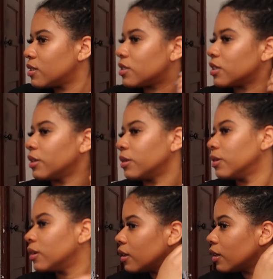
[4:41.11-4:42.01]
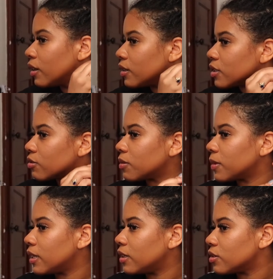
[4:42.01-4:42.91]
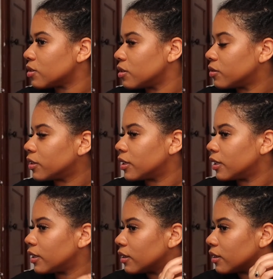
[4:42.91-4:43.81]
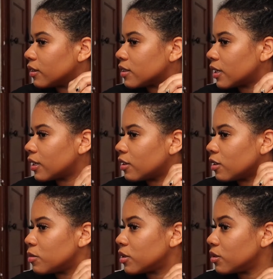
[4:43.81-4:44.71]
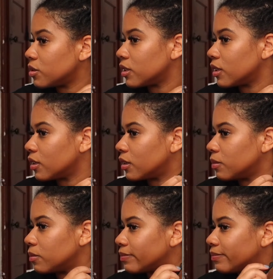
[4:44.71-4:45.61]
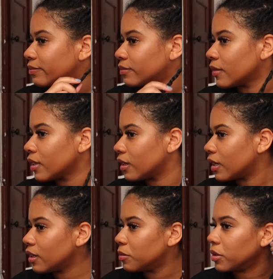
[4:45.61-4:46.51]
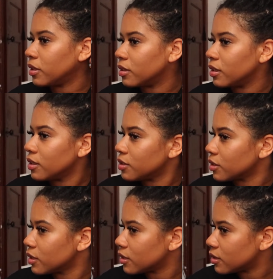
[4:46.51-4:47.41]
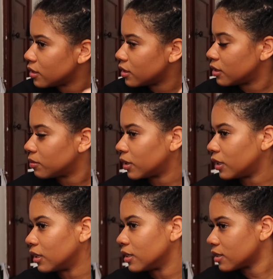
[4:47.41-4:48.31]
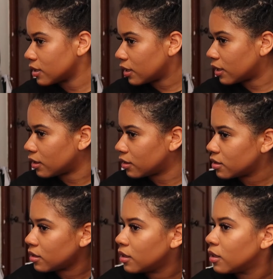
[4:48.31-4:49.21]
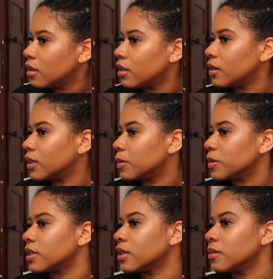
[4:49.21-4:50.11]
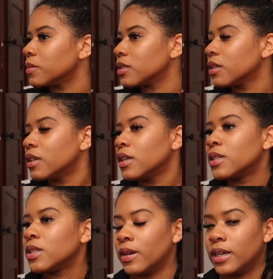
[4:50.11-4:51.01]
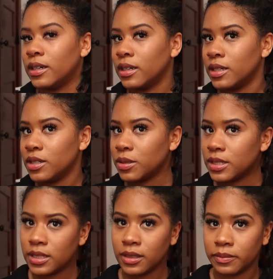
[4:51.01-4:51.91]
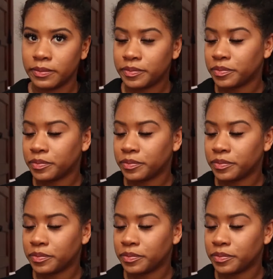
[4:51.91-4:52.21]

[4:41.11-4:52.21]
So just run my hands over it. This kind of helps loosen it up. Not completely, because you're gonna see my hair gets snagged a couple times. So I untwist it.